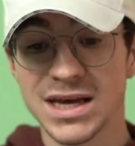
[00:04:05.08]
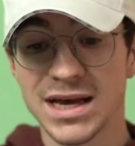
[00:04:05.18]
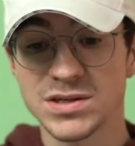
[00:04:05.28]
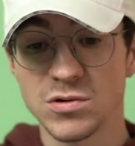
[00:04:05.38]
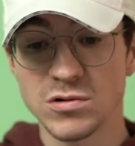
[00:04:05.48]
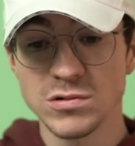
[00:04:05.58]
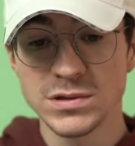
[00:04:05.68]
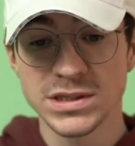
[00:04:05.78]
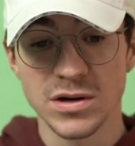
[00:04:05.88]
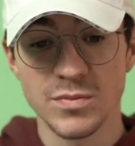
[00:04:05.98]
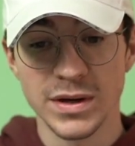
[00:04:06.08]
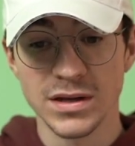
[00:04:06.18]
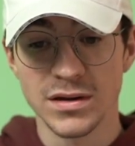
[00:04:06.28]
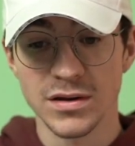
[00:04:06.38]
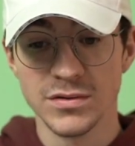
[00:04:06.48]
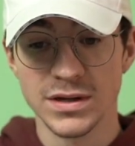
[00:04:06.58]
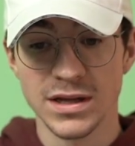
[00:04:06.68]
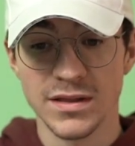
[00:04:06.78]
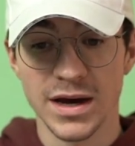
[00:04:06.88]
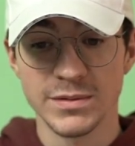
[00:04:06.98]
has also been glued
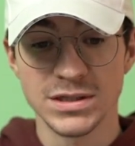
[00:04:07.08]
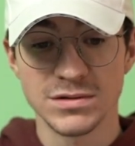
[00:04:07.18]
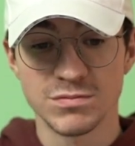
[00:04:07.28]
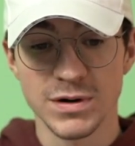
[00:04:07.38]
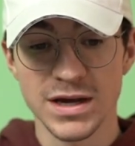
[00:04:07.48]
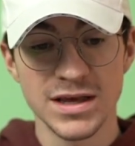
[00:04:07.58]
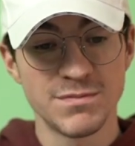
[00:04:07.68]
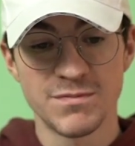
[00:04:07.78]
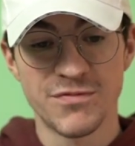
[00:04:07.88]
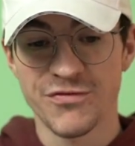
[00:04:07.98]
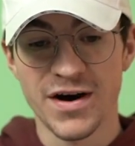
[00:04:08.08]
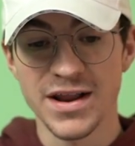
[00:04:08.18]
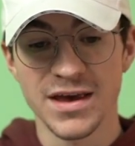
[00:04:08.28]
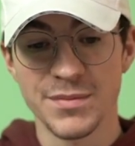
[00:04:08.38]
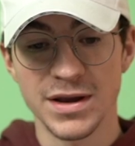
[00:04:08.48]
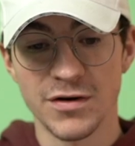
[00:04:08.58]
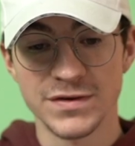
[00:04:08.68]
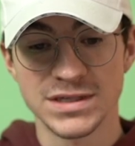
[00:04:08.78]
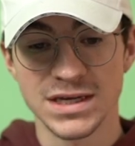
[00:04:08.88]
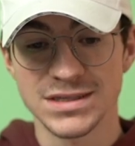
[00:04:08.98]
in there, which is really funny. I mean,
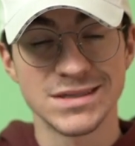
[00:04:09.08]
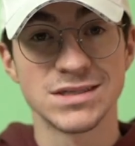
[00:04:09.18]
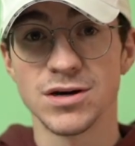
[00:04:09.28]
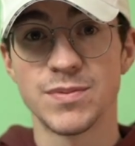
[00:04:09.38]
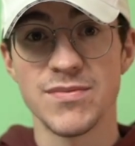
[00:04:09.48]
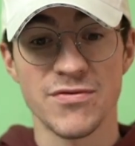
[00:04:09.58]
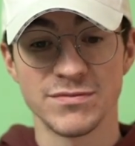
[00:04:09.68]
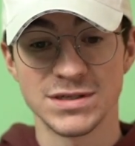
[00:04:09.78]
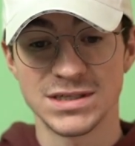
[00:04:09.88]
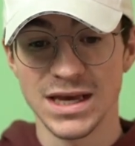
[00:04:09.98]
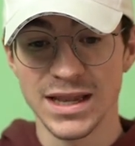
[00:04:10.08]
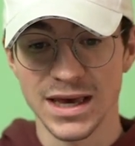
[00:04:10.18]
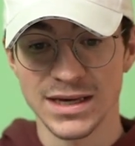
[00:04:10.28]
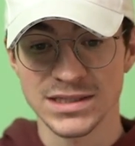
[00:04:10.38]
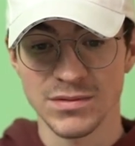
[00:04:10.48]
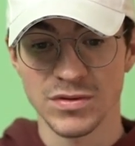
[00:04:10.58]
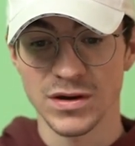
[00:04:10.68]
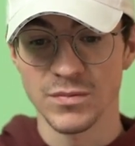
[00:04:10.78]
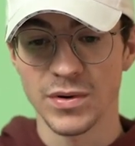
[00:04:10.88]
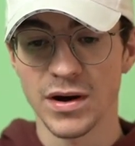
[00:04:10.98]
obviously it's to stop people from stealing it or
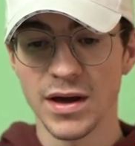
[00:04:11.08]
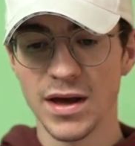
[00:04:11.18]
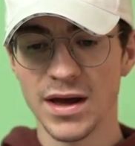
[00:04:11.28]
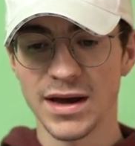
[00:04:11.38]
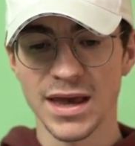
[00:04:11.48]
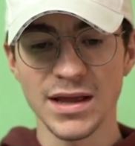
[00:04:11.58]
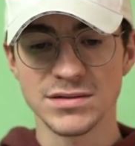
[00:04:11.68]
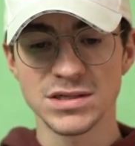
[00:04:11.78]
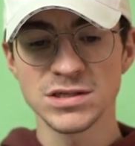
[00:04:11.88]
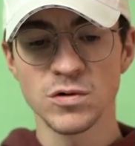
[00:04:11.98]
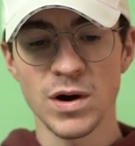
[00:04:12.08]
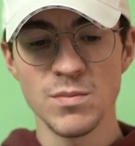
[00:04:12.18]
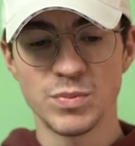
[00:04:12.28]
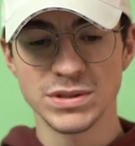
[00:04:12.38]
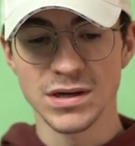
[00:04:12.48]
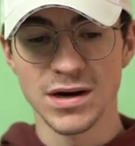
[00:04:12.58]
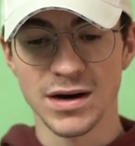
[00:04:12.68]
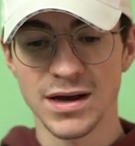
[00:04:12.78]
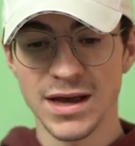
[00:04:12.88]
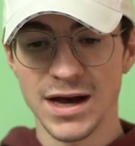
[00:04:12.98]
something, but again, just quite
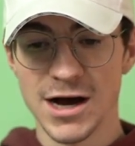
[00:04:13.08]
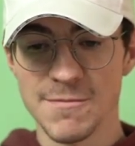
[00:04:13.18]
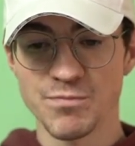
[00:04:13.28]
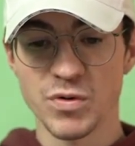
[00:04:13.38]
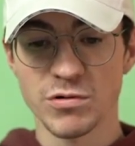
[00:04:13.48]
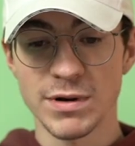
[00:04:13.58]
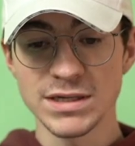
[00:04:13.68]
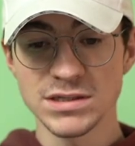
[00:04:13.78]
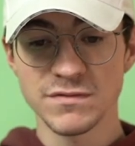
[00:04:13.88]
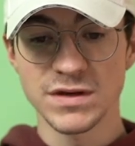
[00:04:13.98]
bizarre. But the rest of